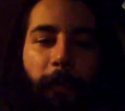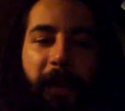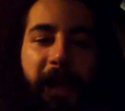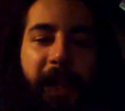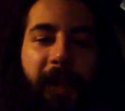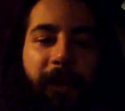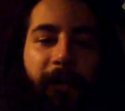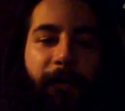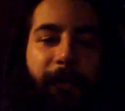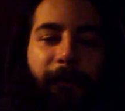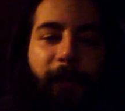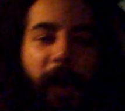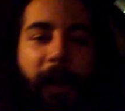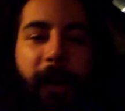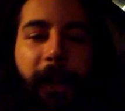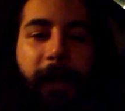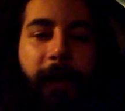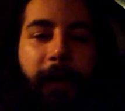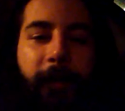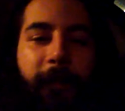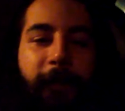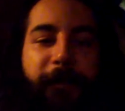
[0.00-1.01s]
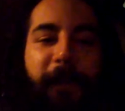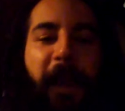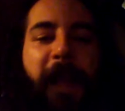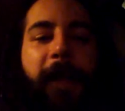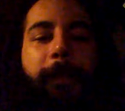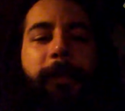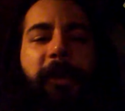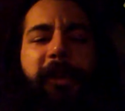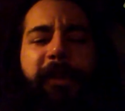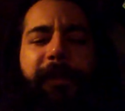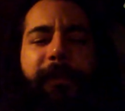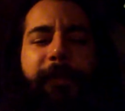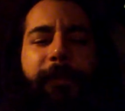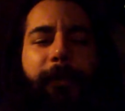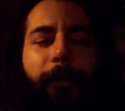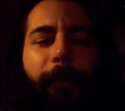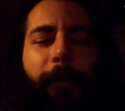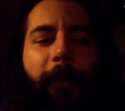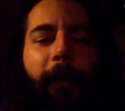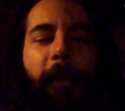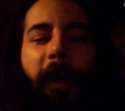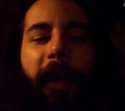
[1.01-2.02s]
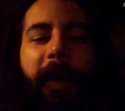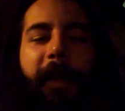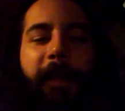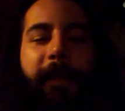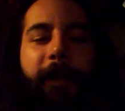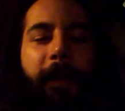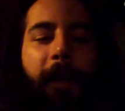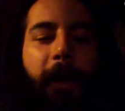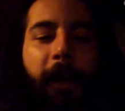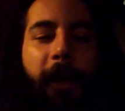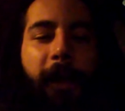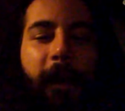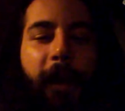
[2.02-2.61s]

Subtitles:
being fucking famous, or like